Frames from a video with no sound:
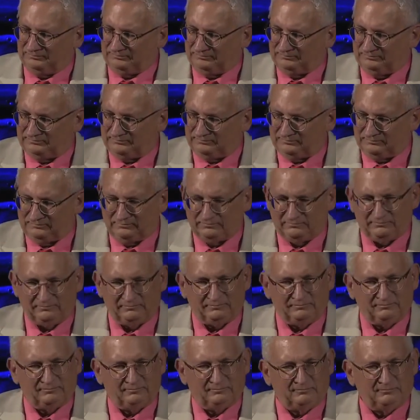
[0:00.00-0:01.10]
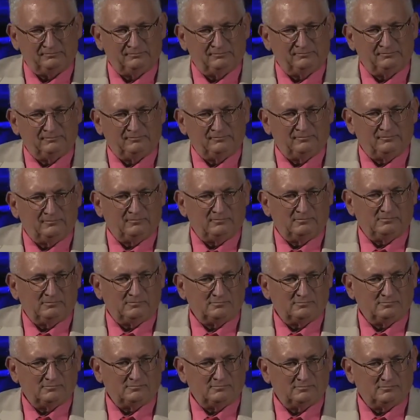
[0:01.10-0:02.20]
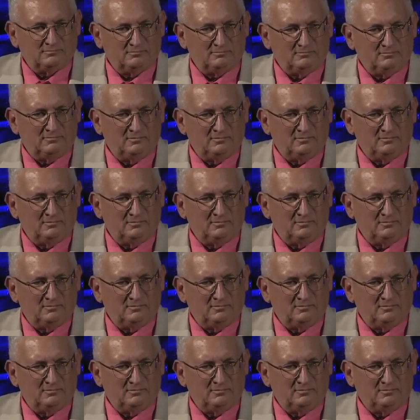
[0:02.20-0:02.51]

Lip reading: Nobody speaks.